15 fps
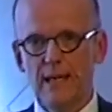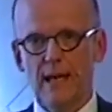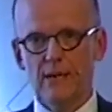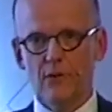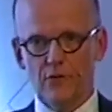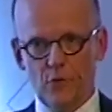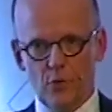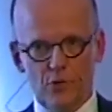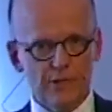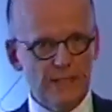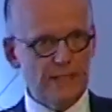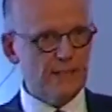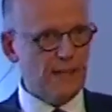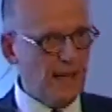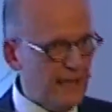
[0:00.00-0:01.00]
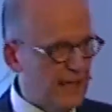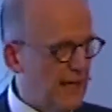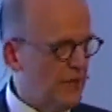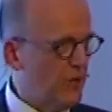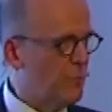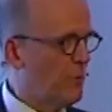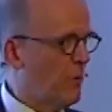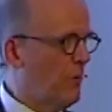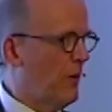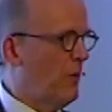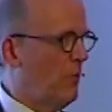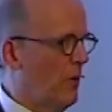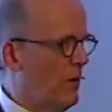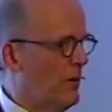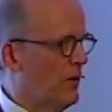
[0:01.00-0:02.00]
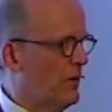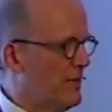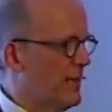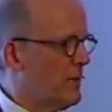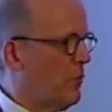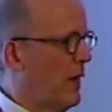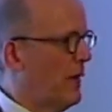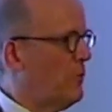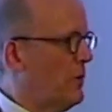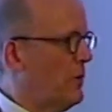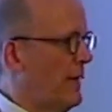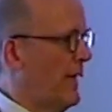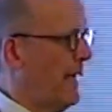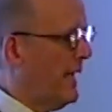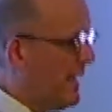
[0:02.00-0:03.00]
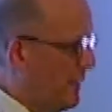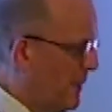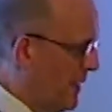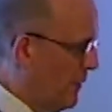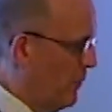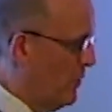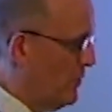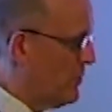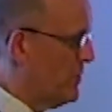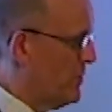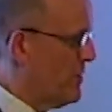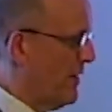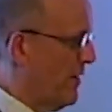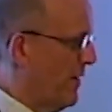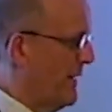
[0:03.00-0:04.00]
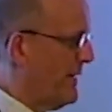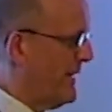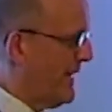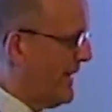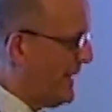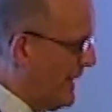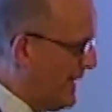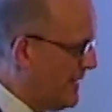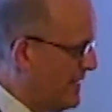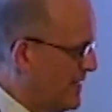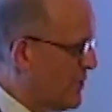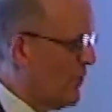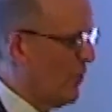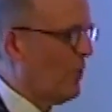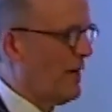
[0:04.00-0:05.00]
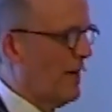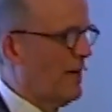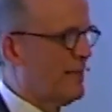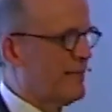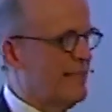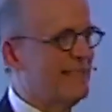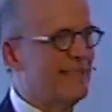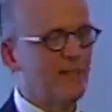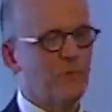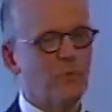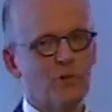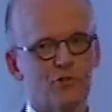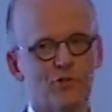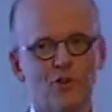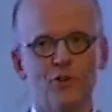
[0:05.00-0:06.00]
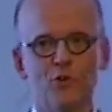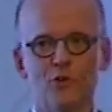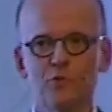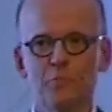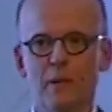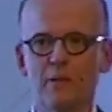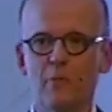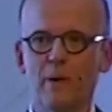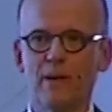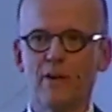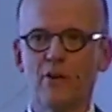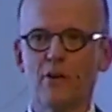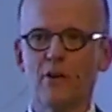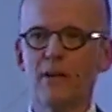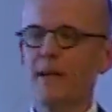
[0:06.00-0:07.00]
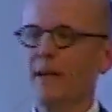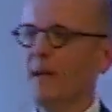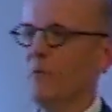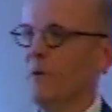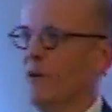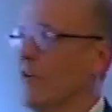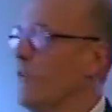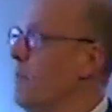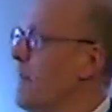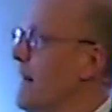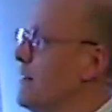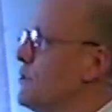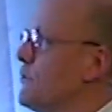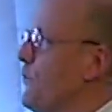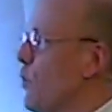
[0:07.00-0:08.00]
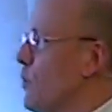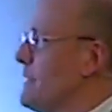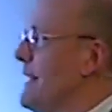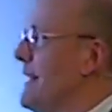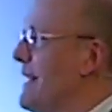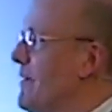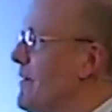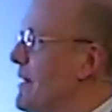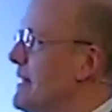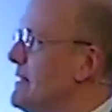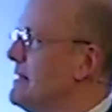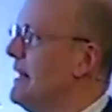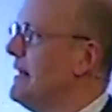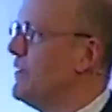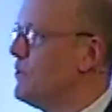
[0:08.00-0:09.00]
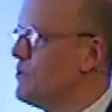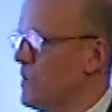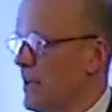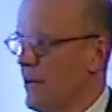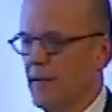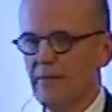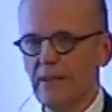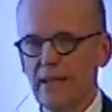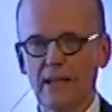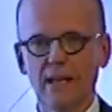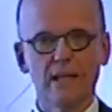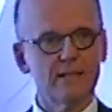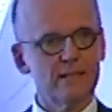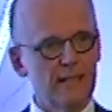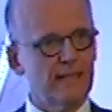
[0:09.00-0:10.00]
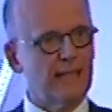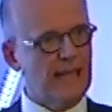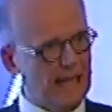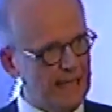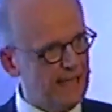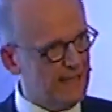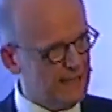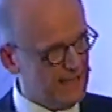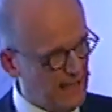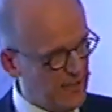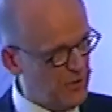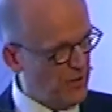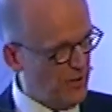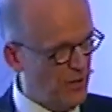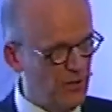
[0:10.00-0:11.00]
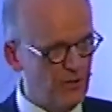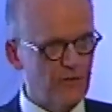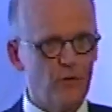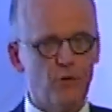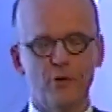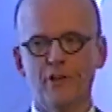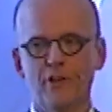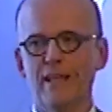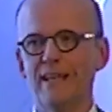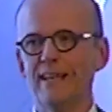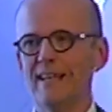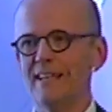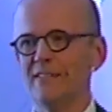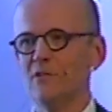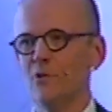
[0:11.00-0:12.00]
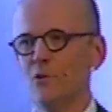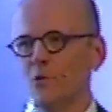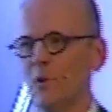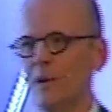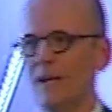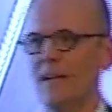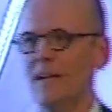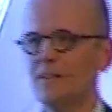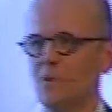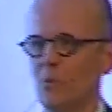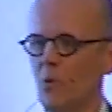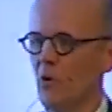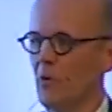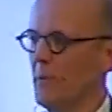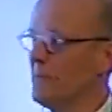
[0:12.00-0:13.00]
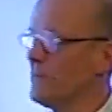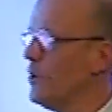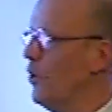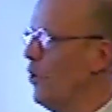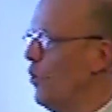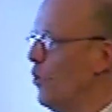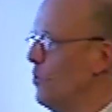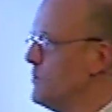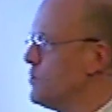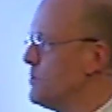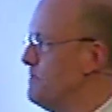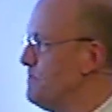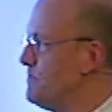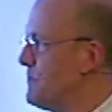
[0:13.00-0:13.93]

And of course, in Thailand, you probably wonder that why would anybody want to generate heat? So kind of like that what's the use? But when you have minus 40 degrees, then you suddenly realize that heat is actually a good thing then to warm up the homes.